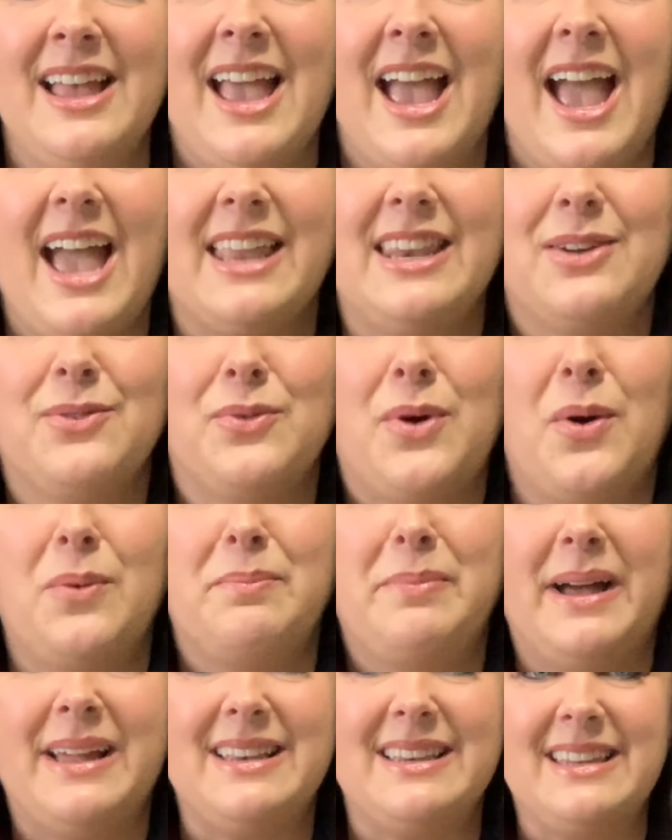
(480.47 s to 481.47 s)
and it won't
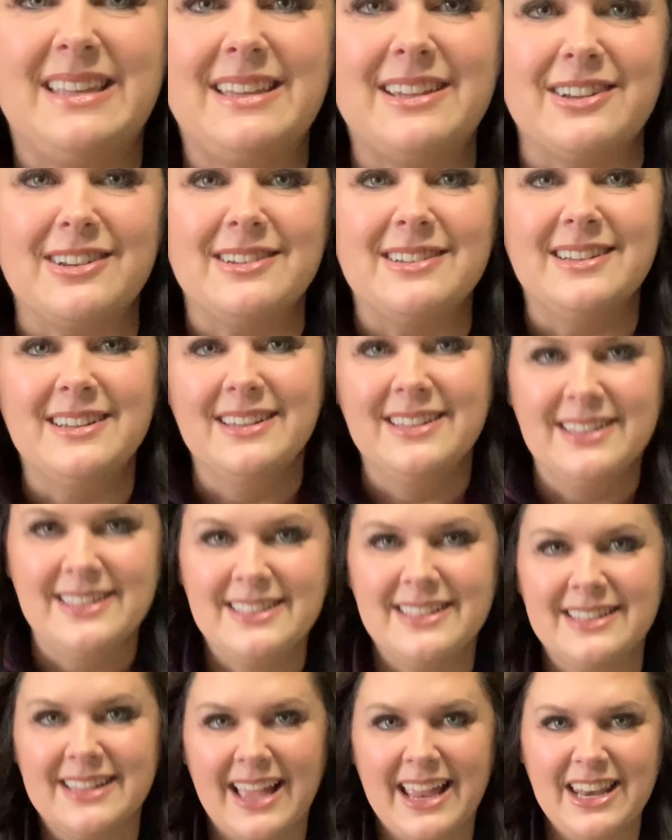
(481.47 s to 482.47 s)
button here.
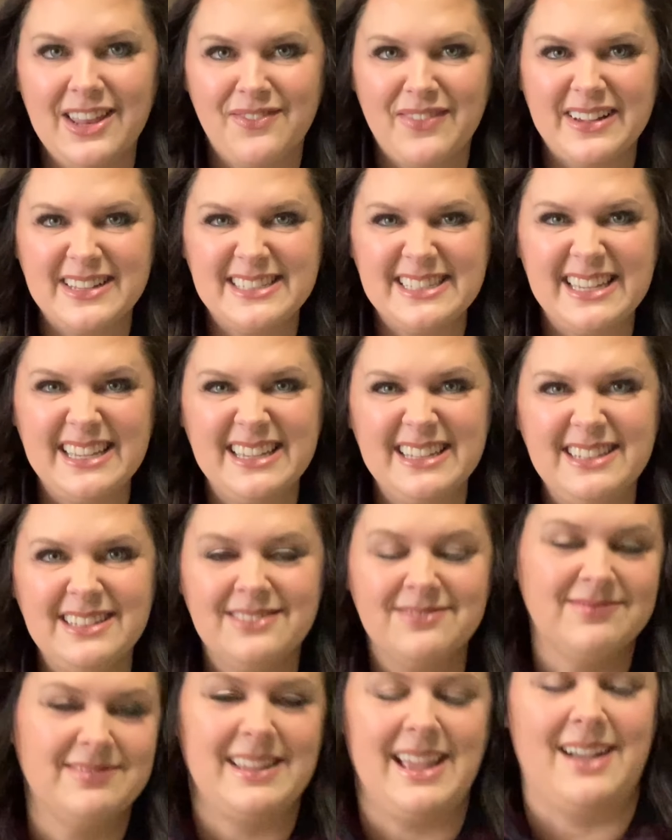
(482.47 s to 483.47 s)
And if I did,
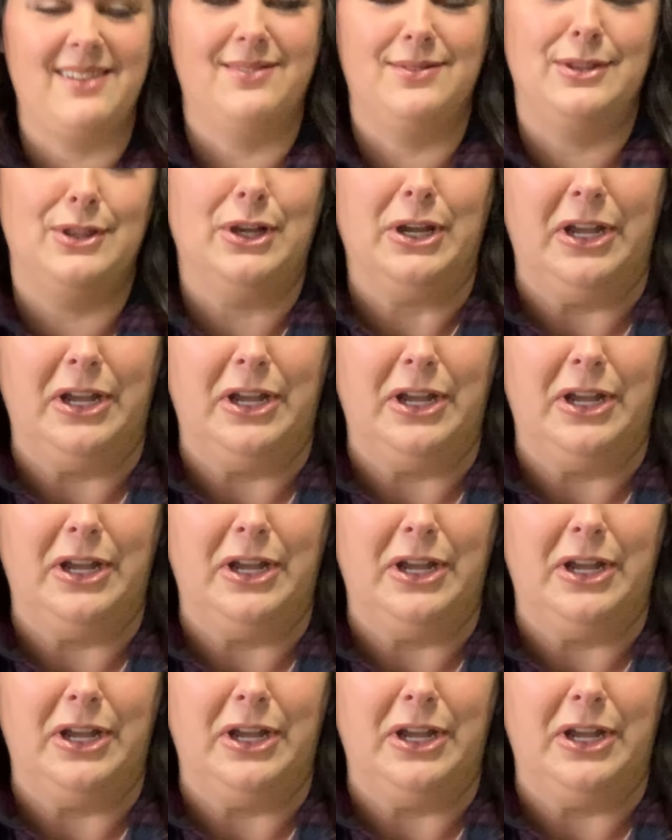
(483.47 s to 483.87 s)
yeah, it wouldn't look